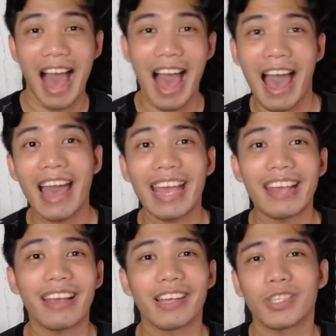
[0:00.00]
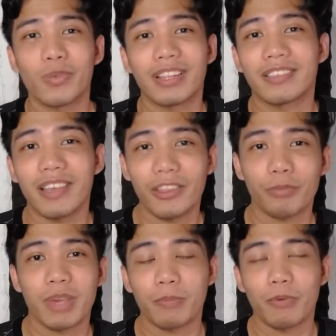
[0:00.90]
I, as well as other
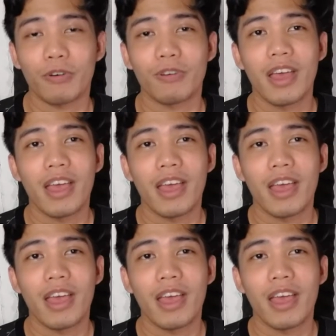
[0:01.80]
people,